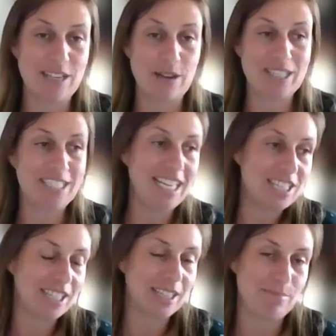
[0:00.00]
So we're
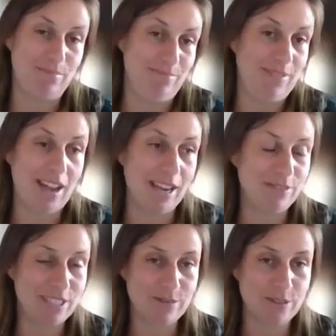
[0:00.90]
teaching them life
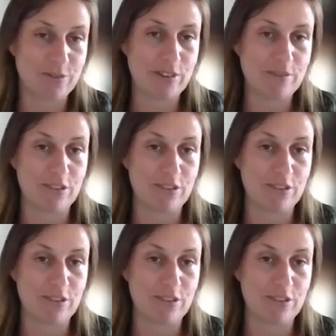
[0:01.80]
skills forever,